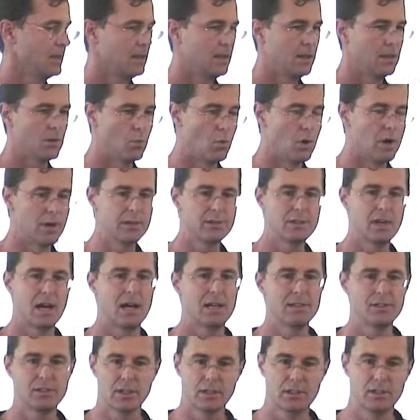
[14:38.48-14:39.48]
And what does
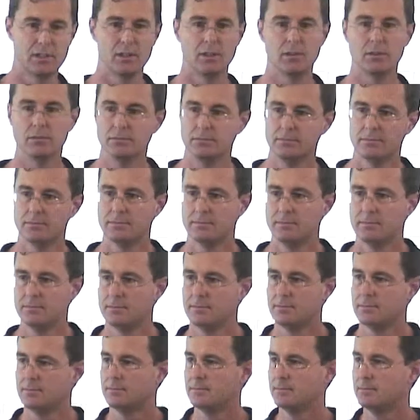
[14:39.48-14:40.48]
Isaac do?
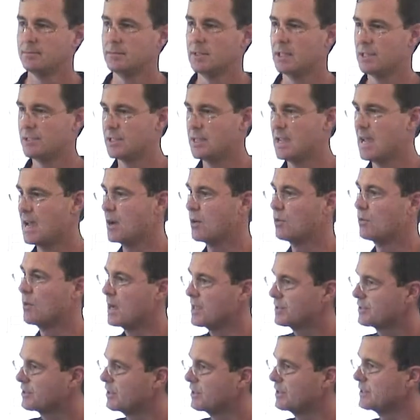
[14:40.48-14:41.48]
Does he
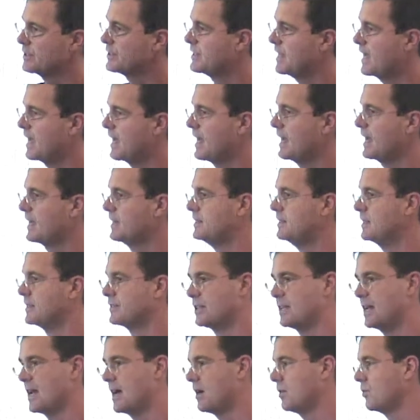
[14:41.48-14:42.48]
out-wrestle his dad? Does
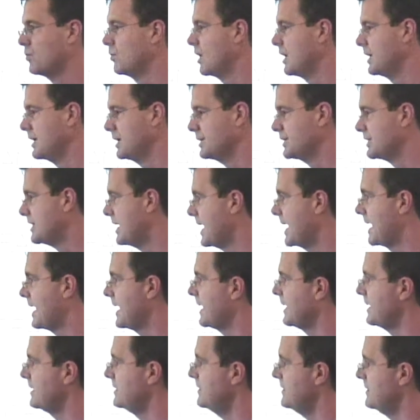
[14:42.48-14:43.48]
he outrun his
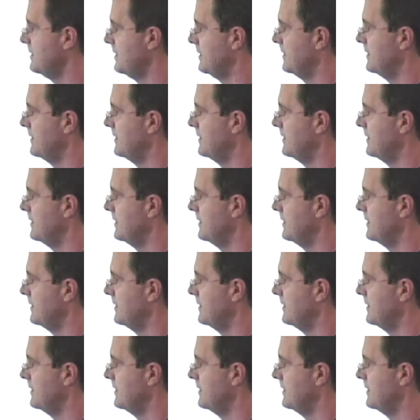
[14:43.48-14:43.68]
dad?